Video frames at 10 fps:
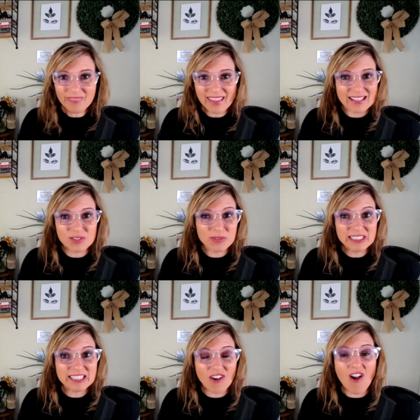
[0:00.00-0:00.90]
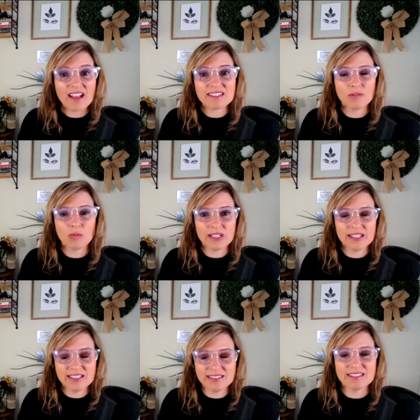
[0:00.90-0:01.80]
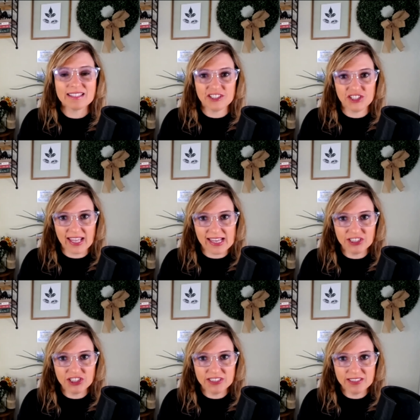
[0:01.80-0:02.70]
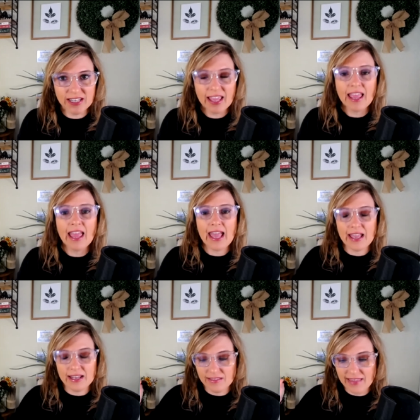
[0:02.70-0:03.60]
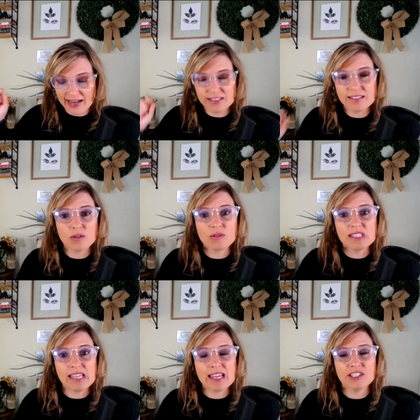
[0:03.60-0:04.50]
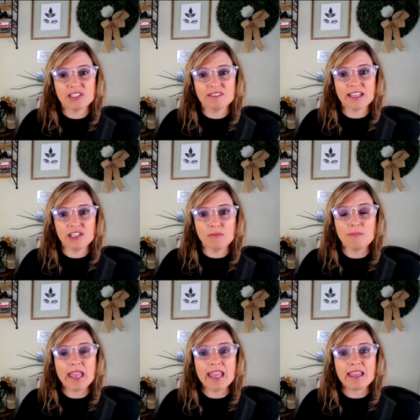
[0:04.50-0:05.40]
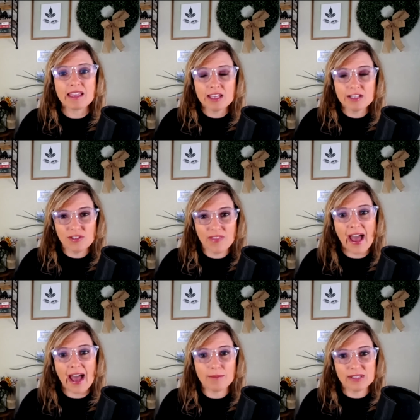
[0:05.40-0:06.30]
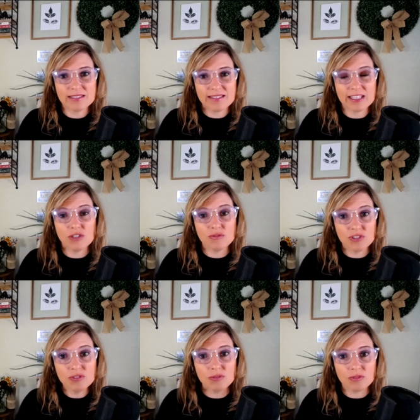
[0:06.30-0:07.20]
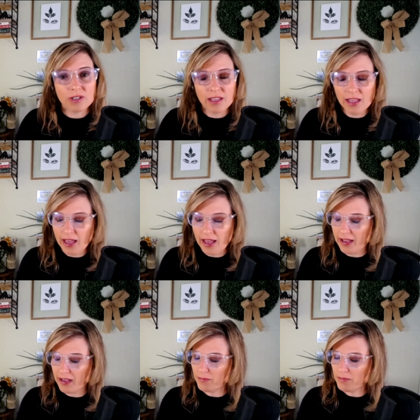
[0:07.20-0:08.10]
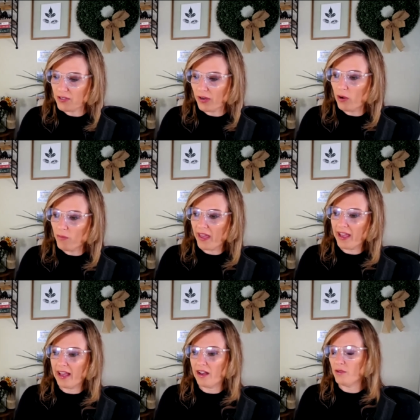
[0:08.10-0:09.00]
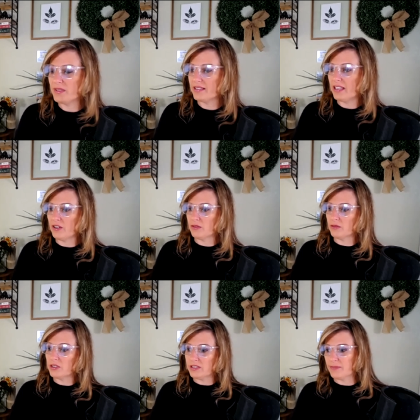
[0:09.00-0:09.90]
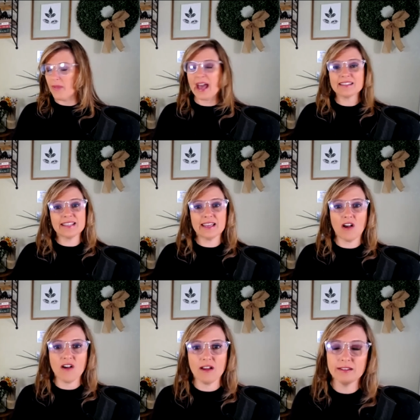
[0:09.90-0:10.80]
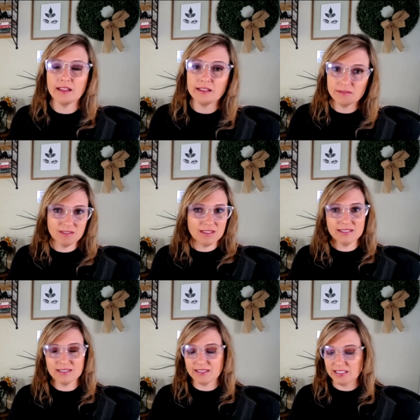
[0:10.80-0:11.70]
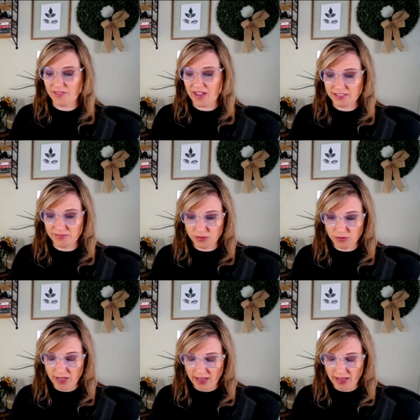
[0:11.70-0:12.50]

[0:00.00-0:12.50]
It's really not. What it is education and that association that you make to the habits that you do. So I hope that helps, you know, just pass that on. These fast food,